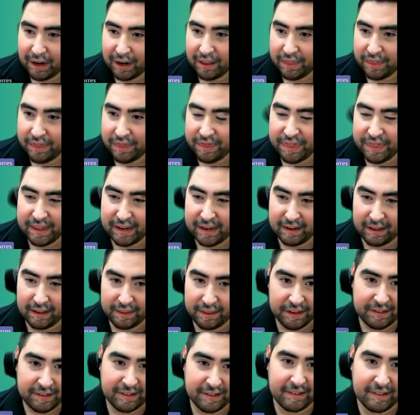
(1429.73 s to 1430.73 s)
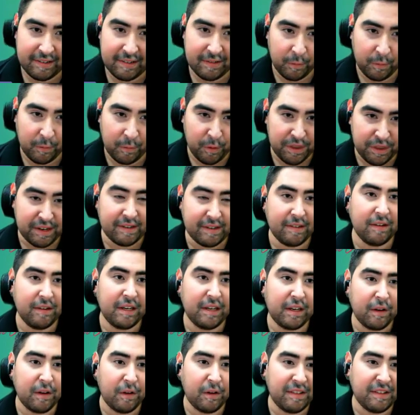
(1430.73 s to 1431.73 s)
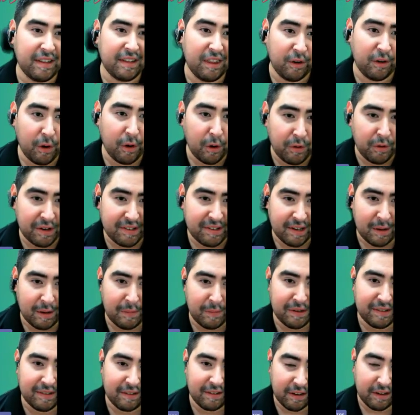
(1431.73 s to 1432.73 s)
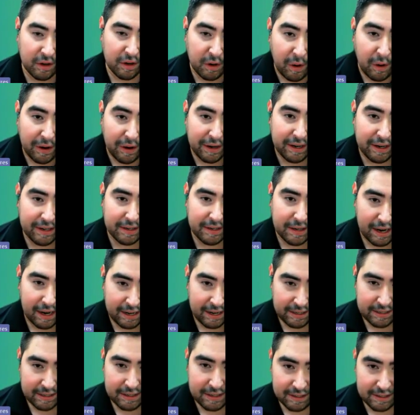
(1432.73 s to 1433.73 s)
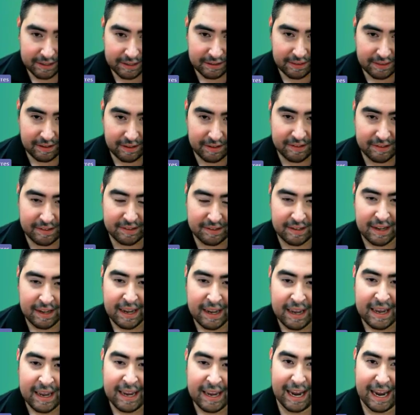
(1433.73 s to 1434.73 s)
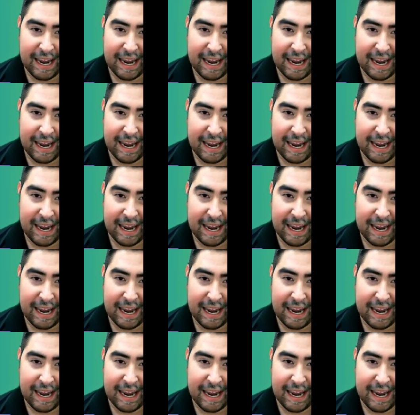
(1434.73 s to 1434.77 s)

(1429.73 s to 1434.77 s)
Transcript: But this is when the student goes to their own assignments, they're going to go ahead and click this,